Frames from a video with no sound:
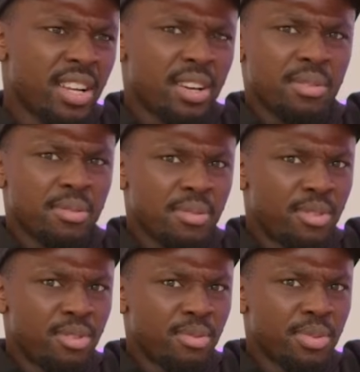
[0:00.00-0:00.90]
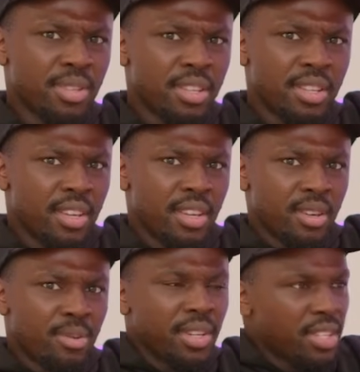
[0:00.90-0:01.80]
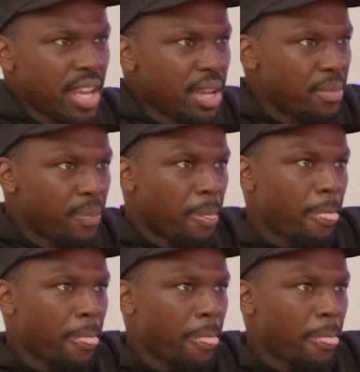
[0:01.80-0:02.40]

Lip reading: Like, or we're the same.